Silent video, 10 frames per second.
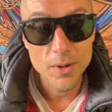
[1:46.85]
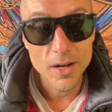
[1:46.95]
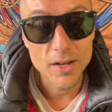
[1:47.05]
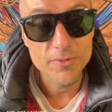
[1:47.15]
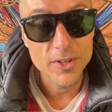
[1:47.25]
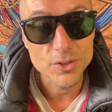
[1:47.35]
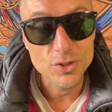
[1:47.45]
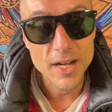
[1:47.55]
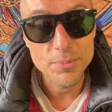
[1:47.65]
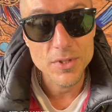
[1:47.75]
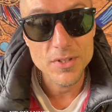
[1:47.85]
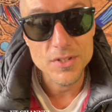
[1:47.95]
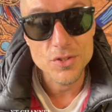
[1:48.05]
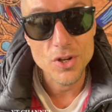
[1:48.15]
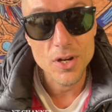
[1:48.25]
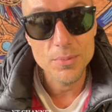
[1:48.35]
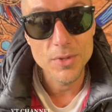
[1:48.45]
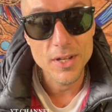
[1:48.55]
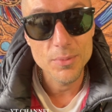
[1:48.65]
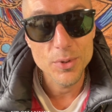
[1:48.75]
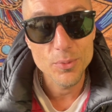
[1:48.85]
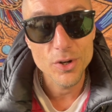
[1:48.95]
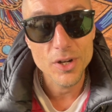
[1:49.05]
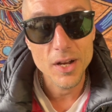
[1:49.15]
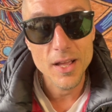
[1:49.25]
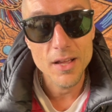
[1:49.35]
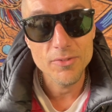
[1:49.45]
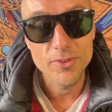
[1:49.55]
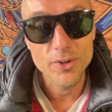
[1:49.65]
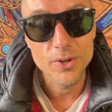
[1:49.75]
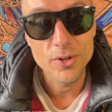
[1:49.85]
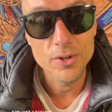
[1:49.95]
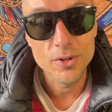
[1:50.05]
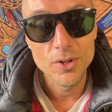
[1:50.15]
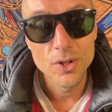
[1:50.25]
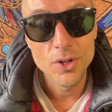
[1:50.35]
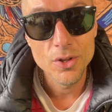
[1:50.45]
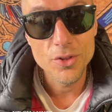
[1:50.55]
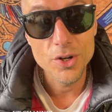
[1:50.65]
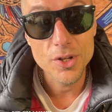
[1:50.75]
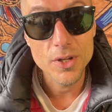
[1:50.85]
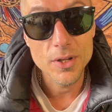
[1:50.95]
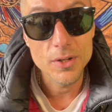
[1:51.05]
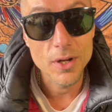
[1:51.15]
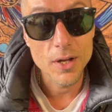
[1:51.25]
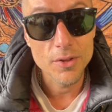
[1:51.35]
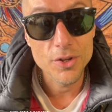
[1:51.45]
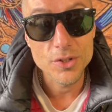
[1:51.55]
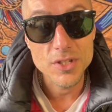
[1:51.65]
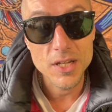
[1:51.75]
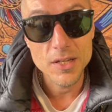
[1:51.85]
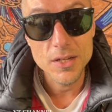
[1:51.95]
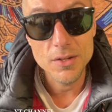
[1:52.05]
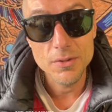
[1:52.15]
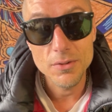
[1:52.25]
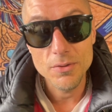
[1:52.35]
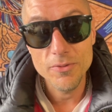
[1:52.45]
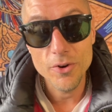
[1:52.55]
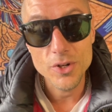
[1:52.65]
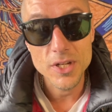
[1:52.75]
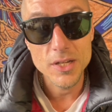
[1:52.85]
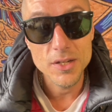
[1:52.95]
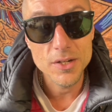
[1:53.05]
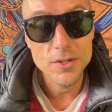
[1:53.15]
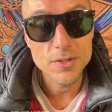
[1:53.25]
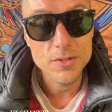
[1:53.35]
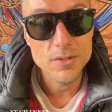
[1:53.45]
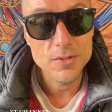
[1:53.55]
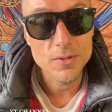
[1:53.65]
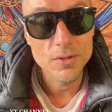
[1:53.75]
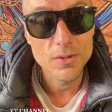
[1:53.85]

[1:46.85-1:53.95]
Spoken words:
I felt trapped in this job that I'd been working at for 13, 14 years,